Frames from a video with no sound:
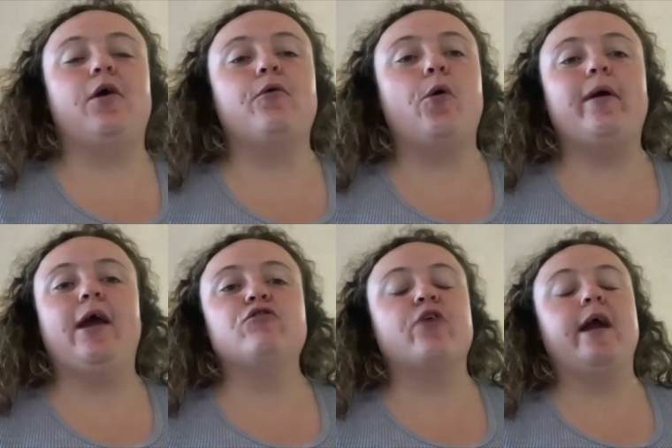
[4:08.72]
going
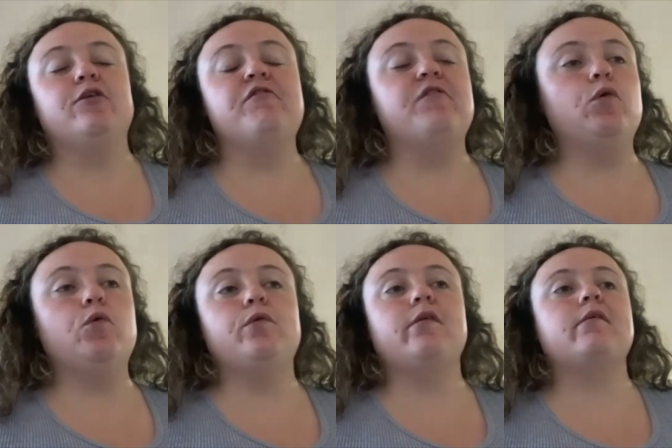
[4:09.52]
out, trying new
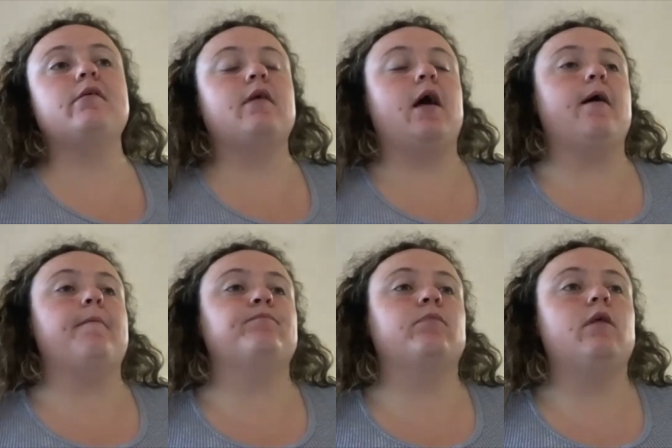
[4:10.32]
foods.
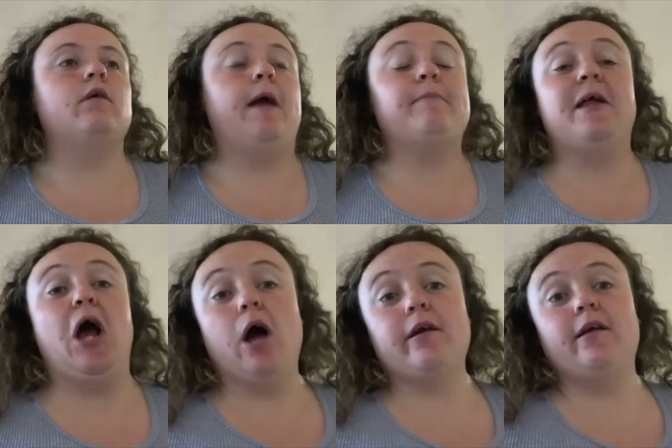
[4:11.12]
I play
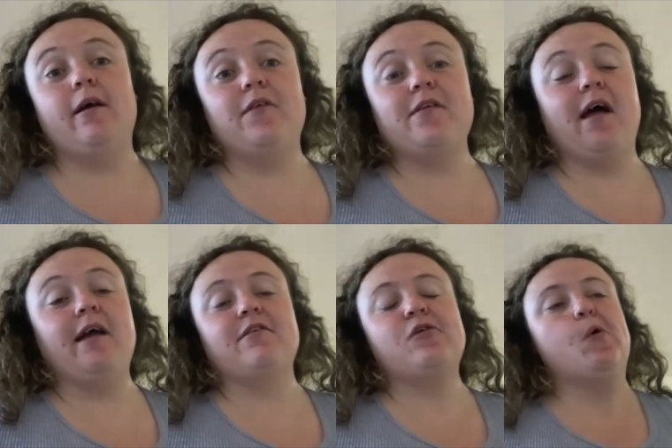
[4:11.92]
hockey on the
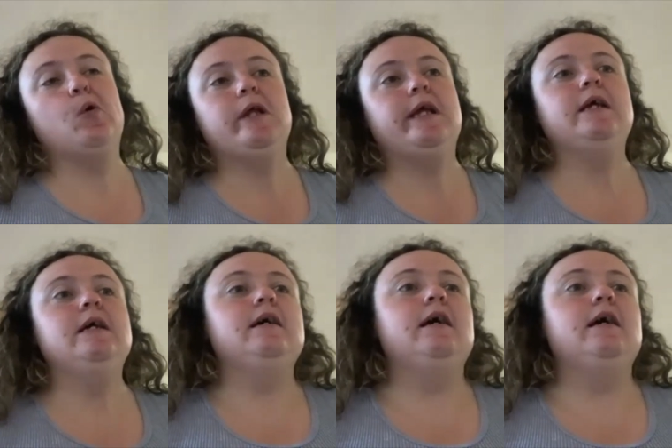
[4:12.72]
side as a goalie.